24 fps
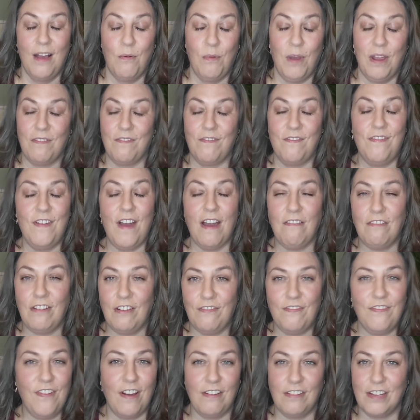We have very,
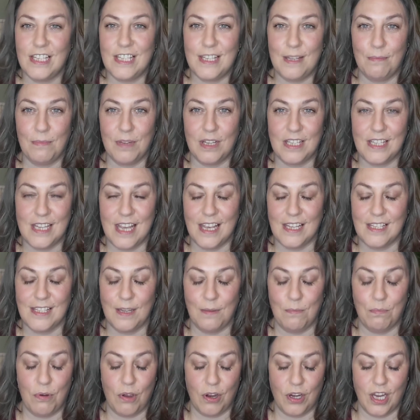very similar
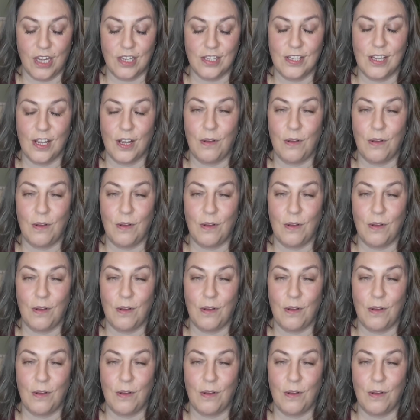tasting products.